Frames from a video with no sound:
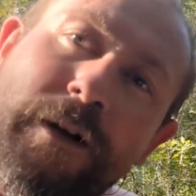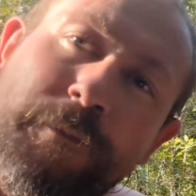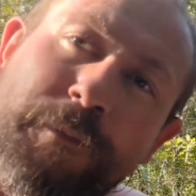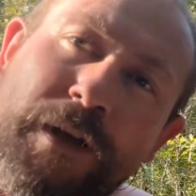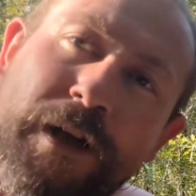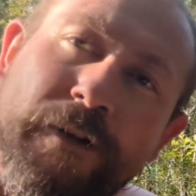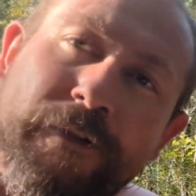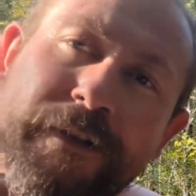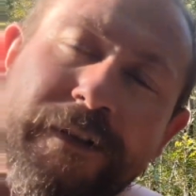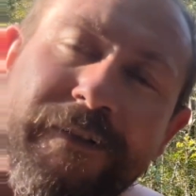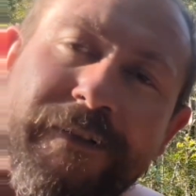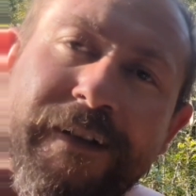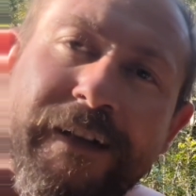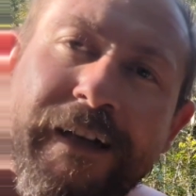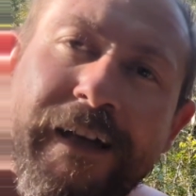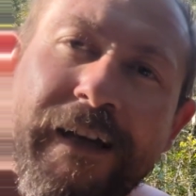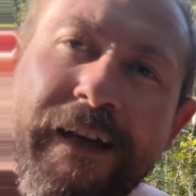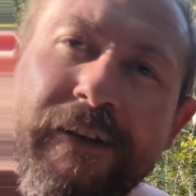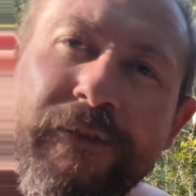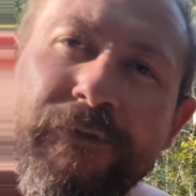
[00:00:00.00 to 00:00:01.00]
I'm going is going
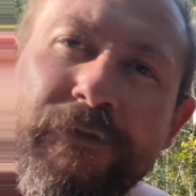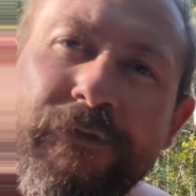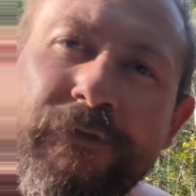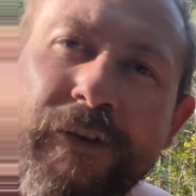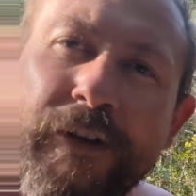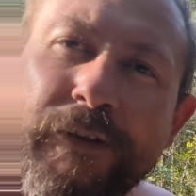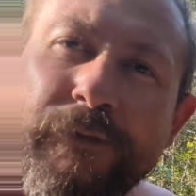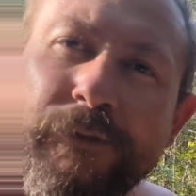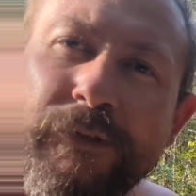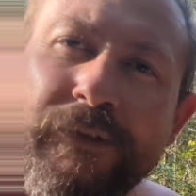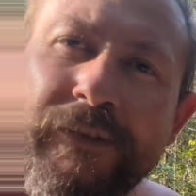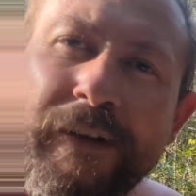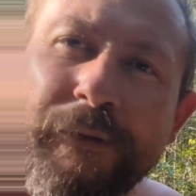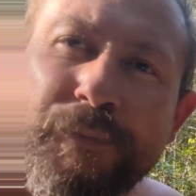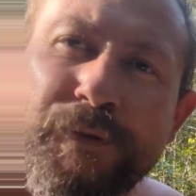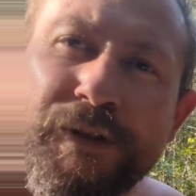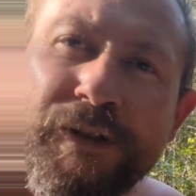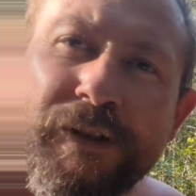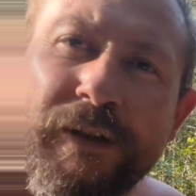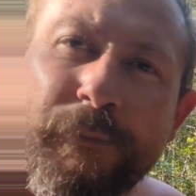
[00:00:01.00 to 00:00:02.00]
to have phone
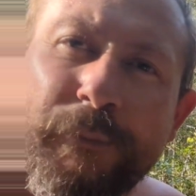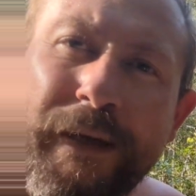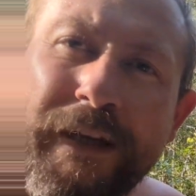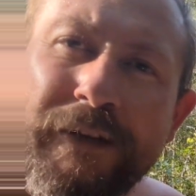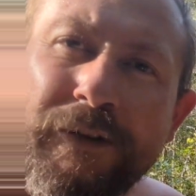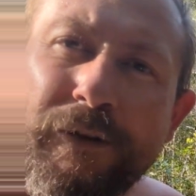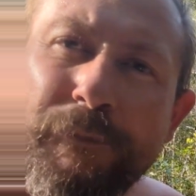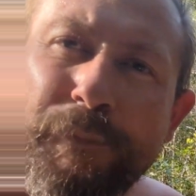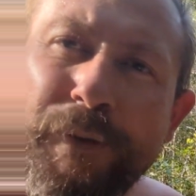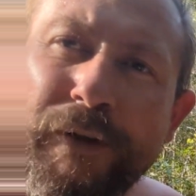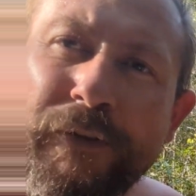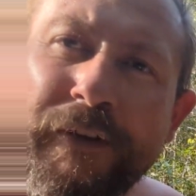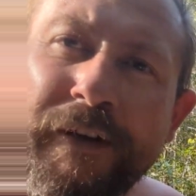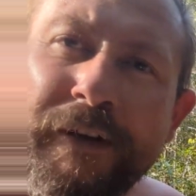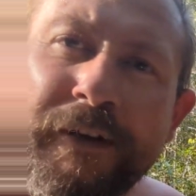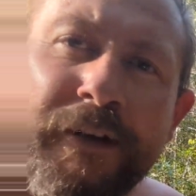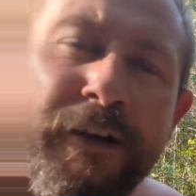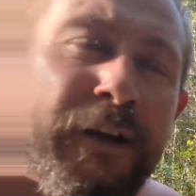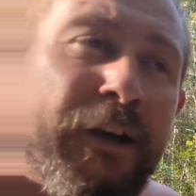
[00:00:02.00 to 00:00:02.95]
reception, I may not bother,